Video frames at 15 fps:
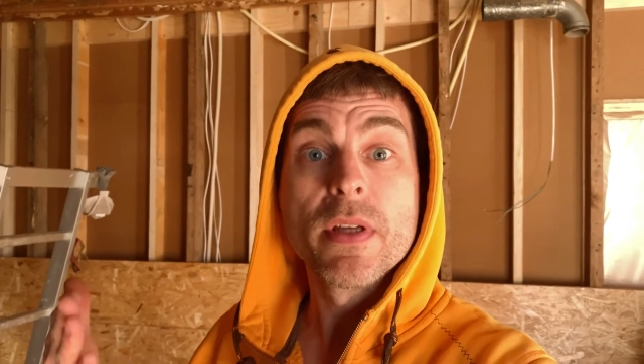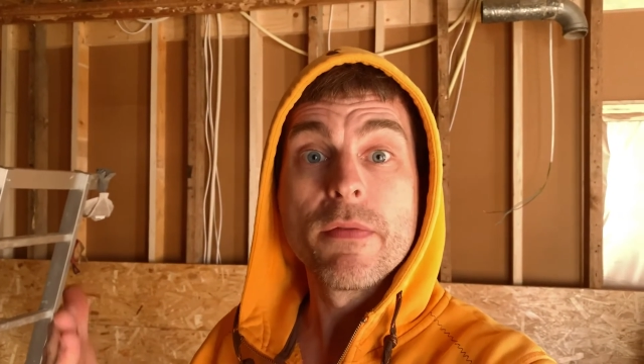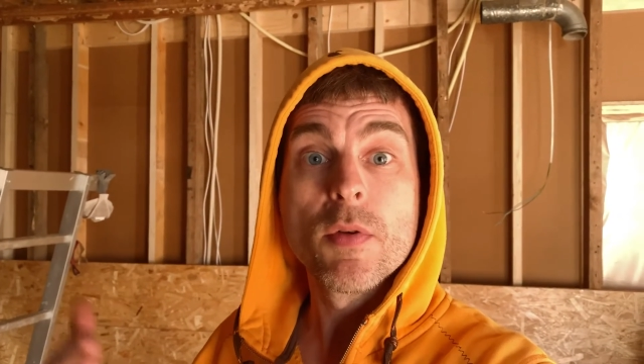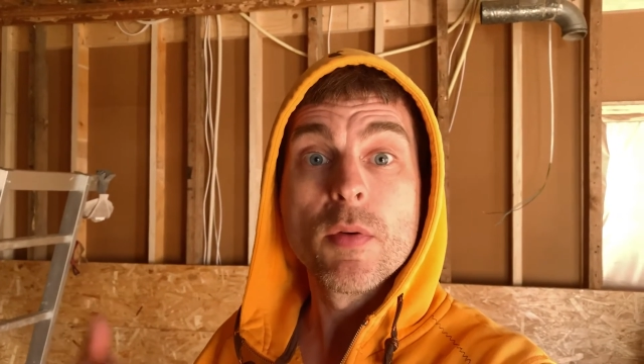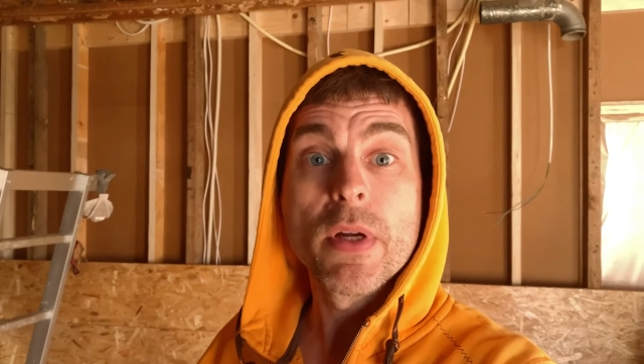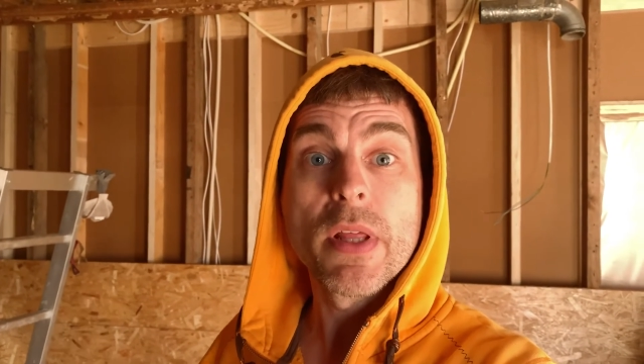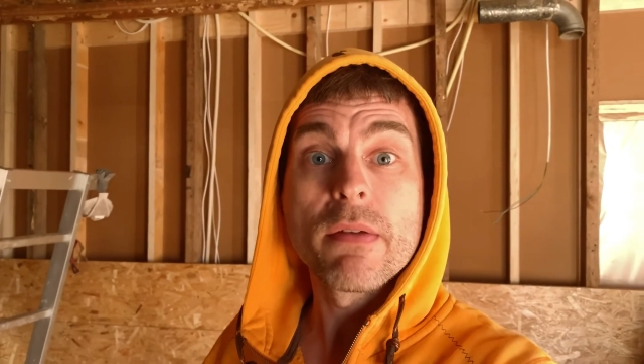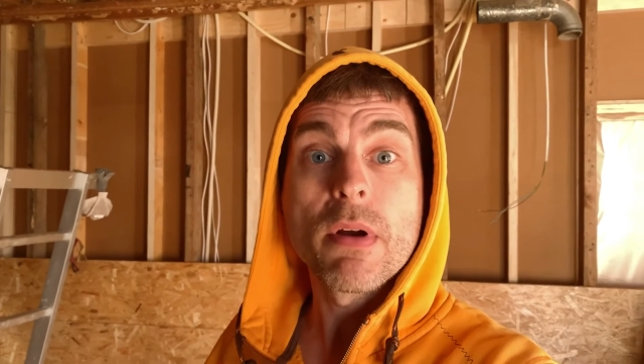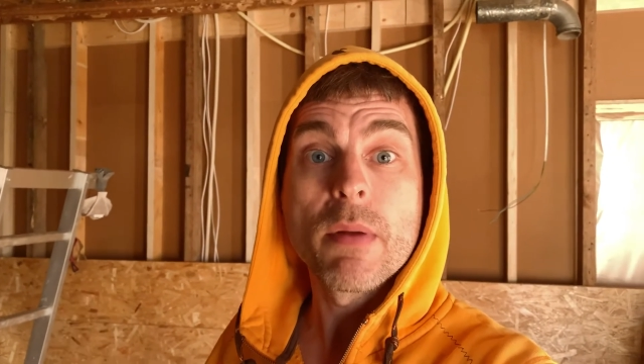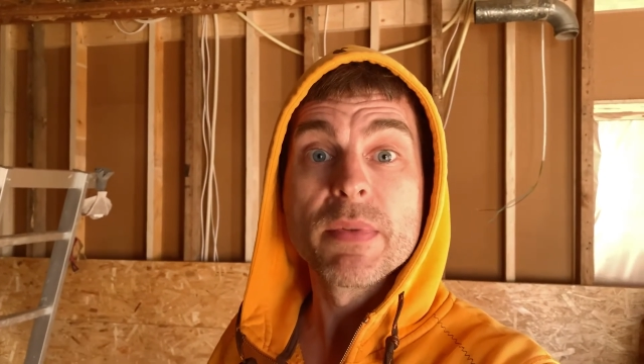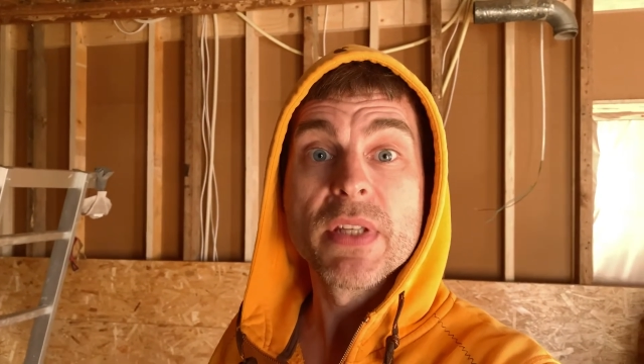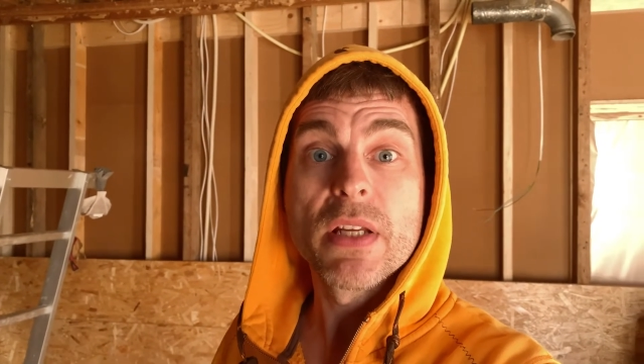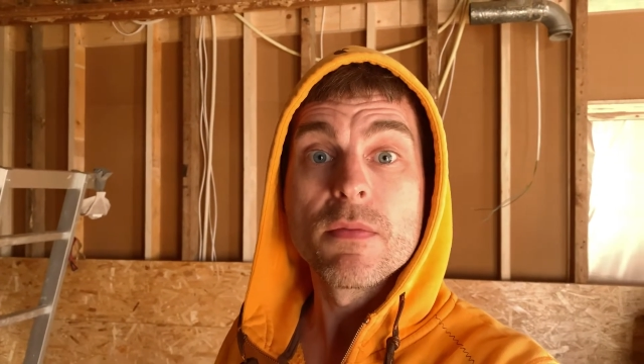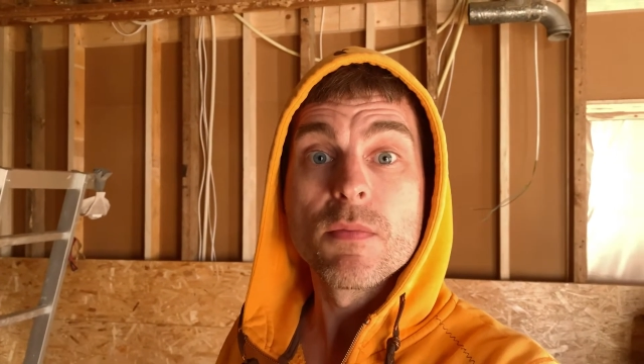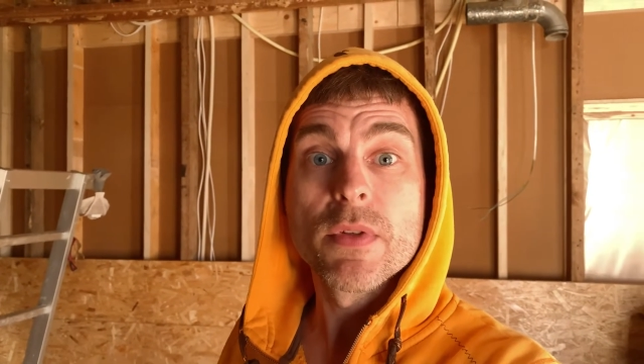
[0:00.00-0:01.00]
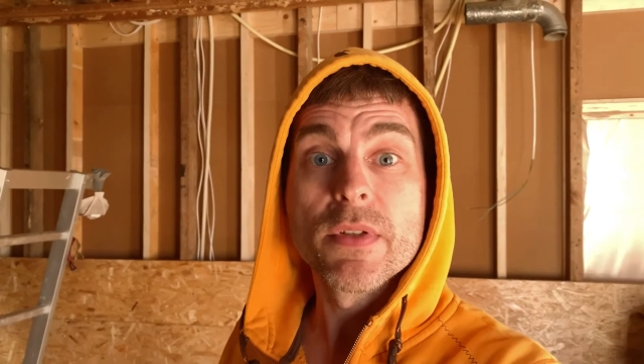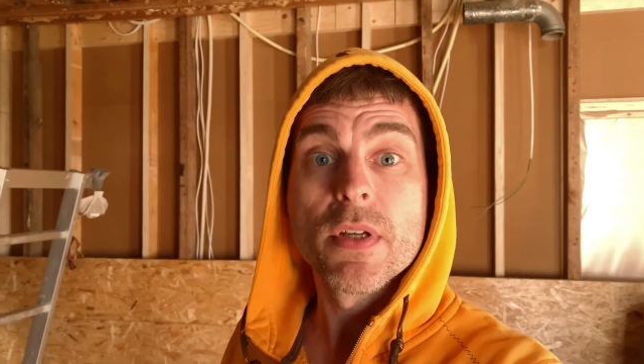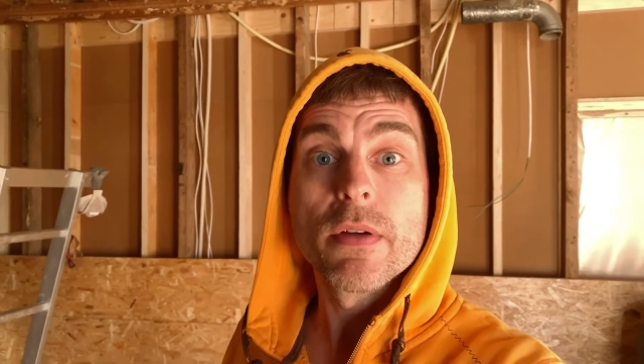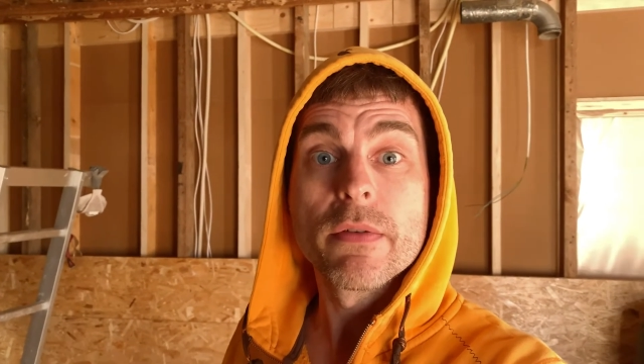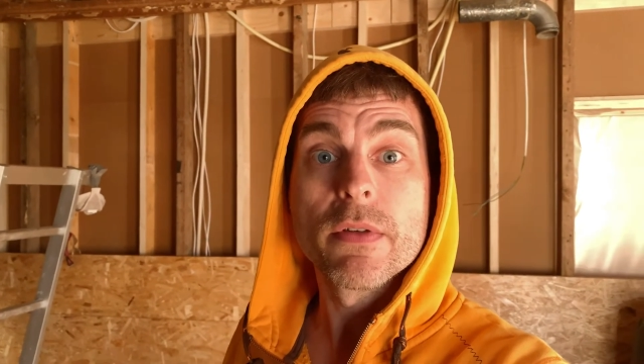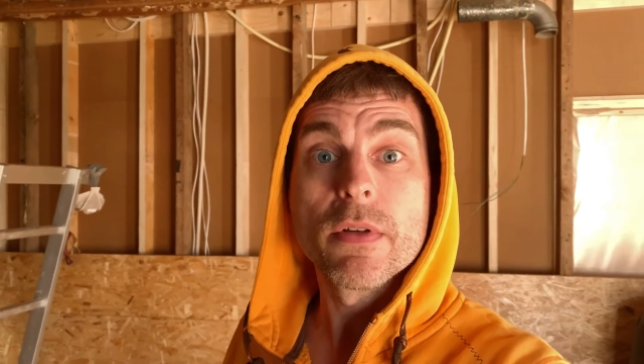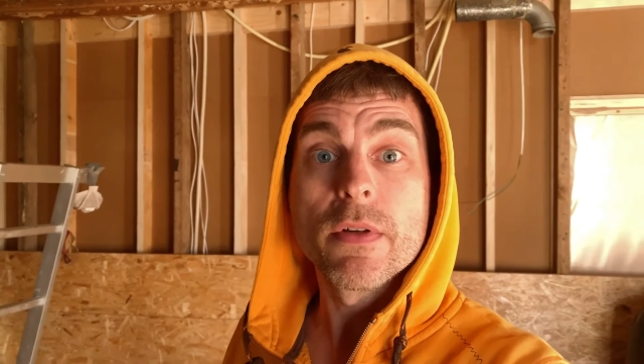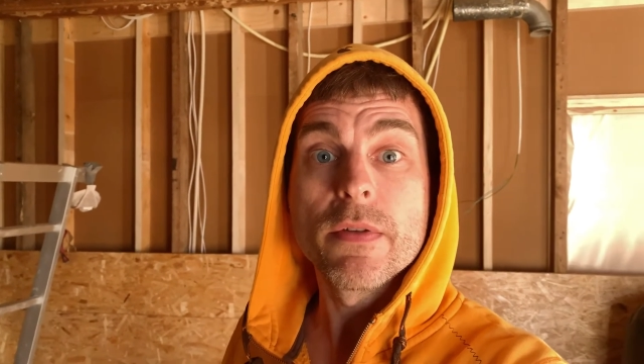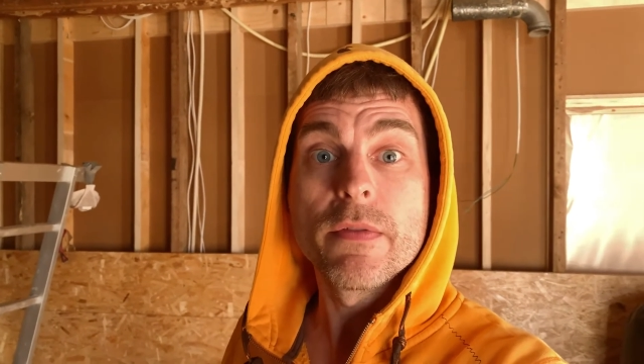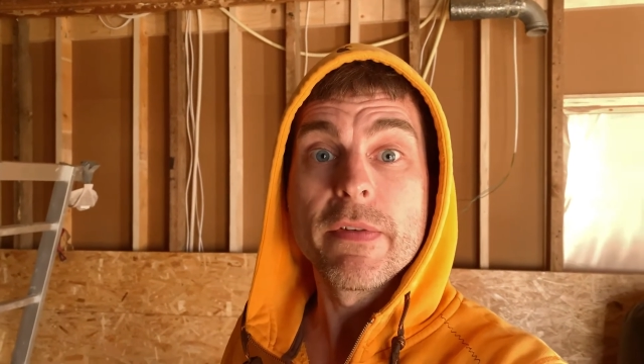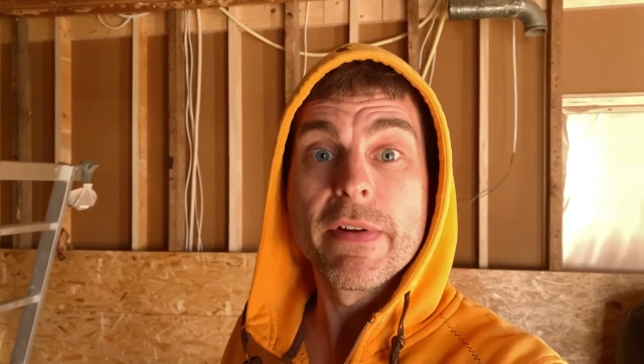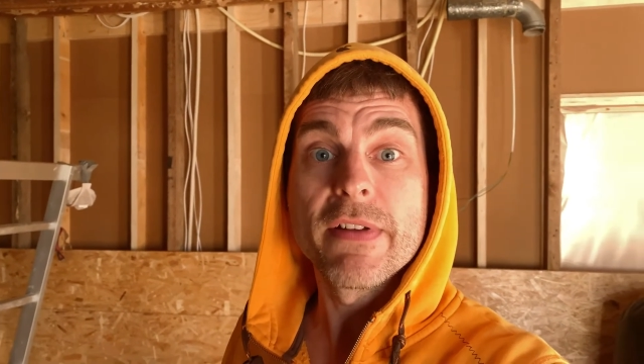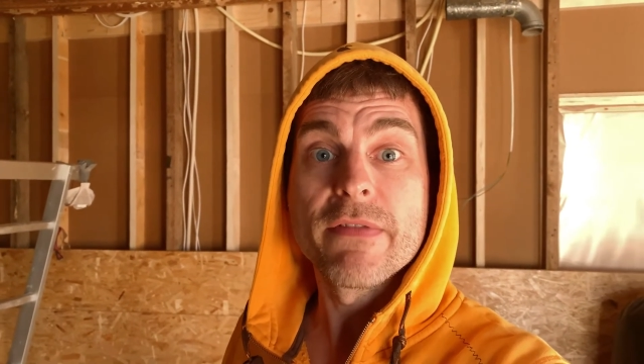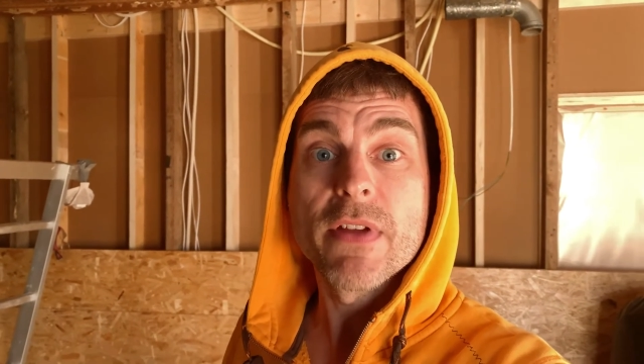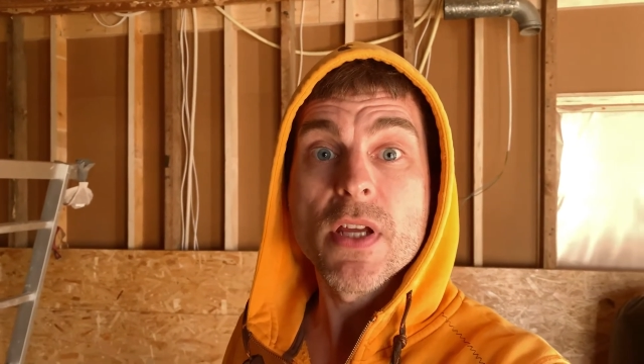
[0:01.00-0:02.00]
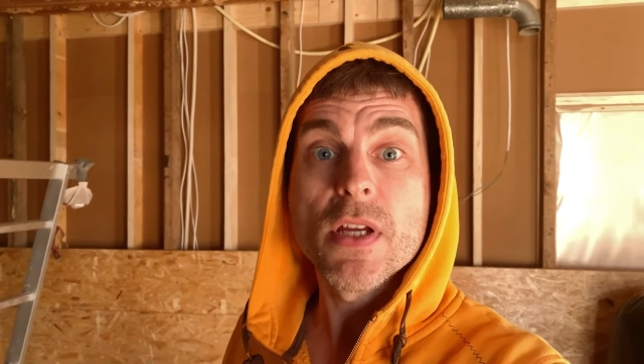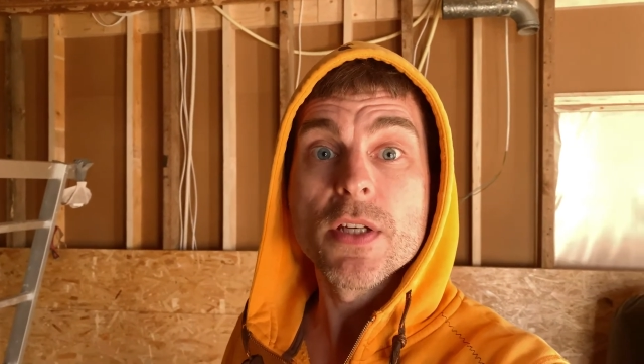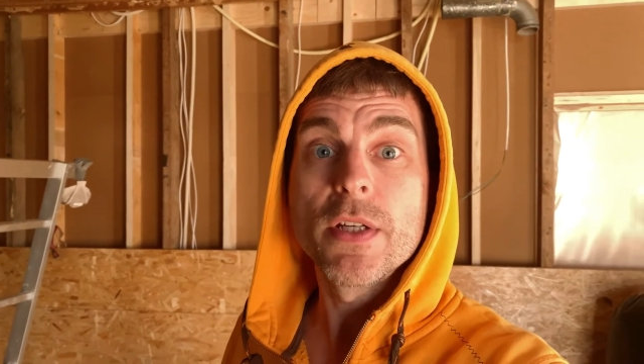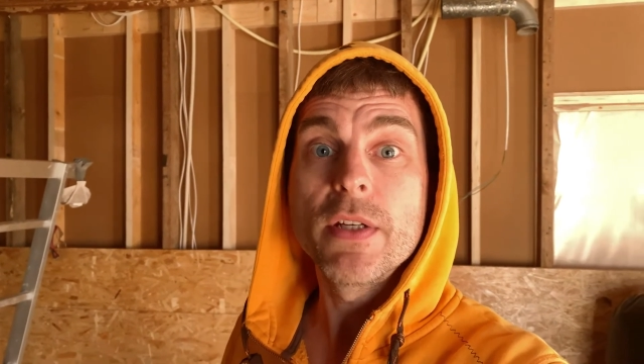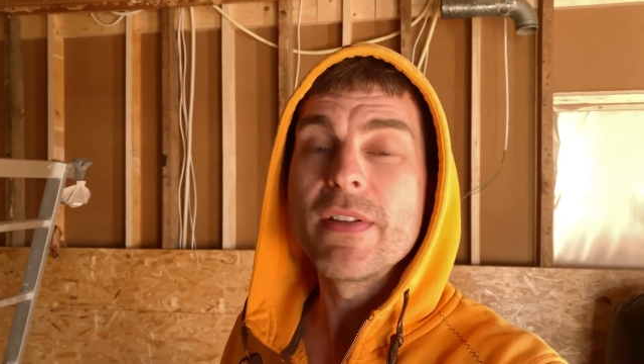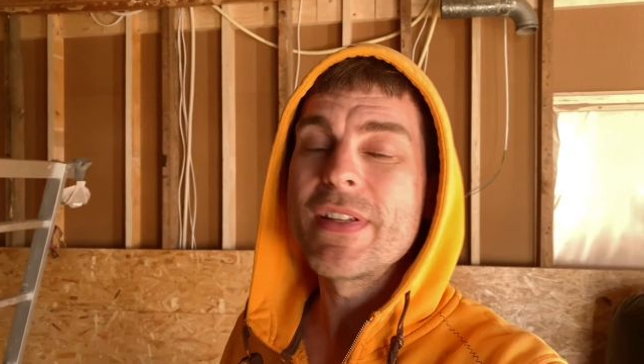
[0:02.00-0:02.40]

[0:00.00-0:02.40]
give you another update of what's going on in the renovation.